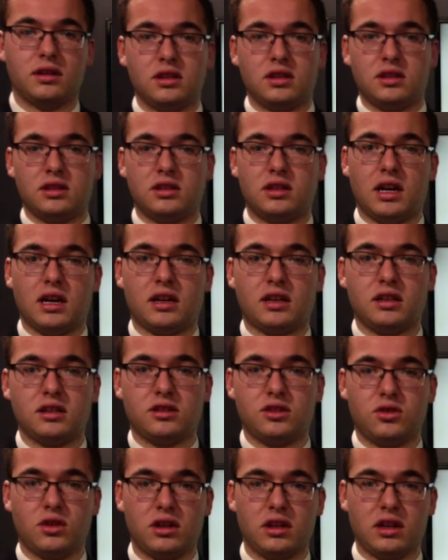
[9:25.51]
stock is
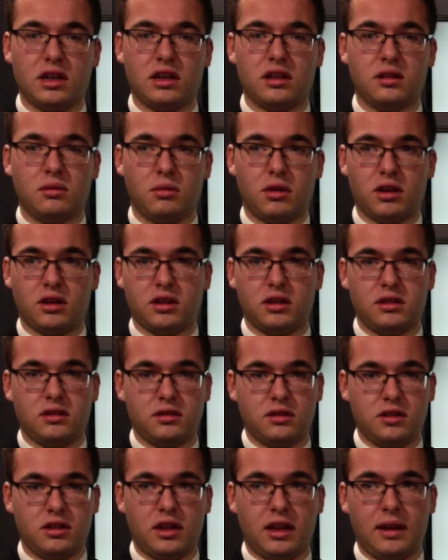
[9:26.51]
trading at in the market
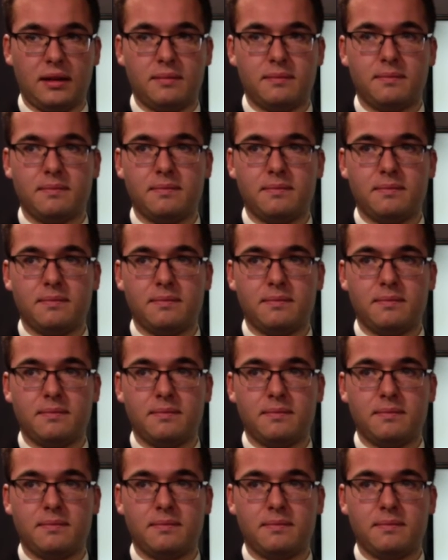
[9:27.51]
today.